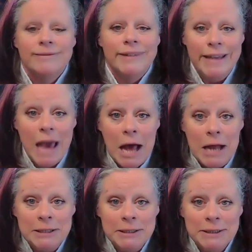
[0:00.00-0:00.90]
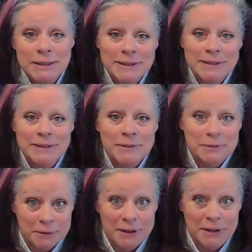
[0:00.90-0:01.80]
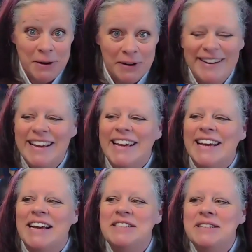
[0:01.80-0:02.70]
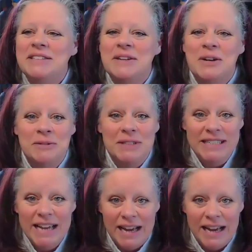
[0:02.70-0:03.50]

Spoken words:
yet, we're going to hone it. Because it isn't honed